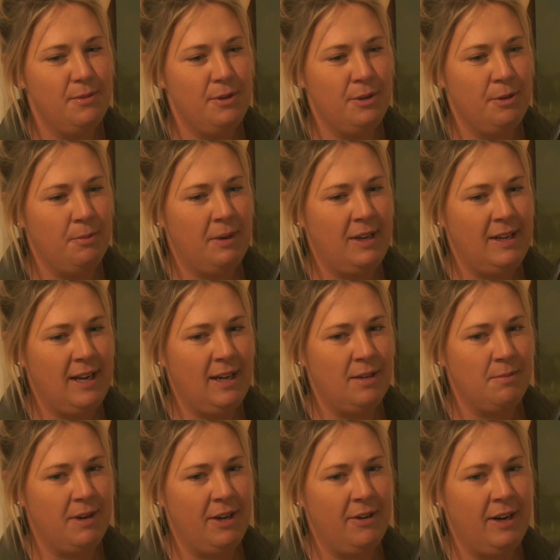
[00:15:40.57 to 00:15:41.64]
you know my dad
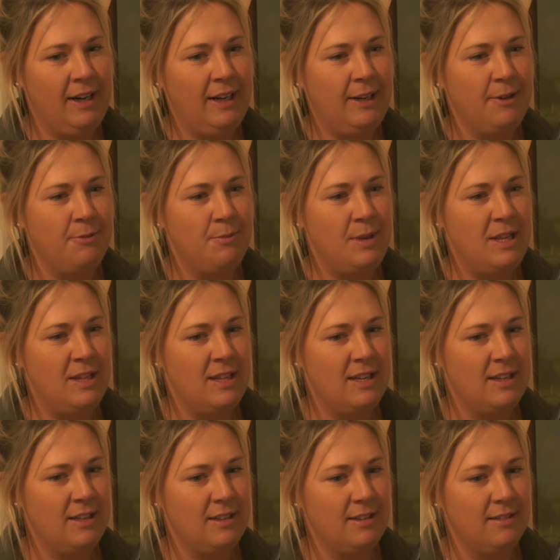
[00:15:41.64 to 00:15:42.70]
and my granddad have been
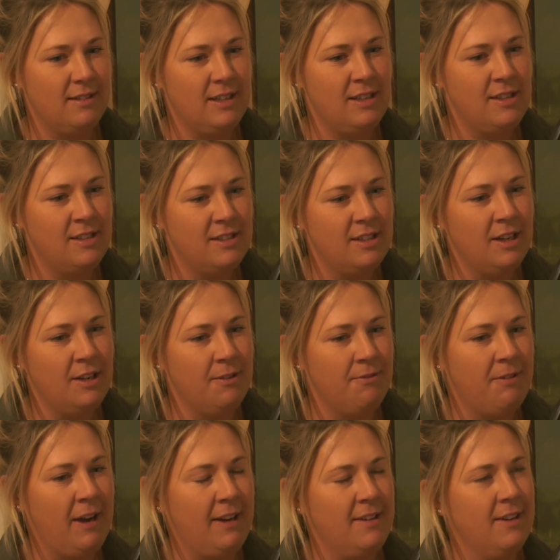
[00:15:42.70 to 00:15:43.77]
the the instilling
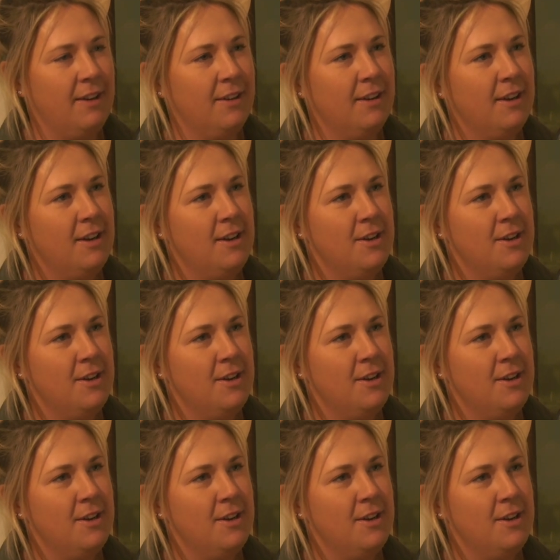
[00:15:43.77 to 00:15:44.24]
factor.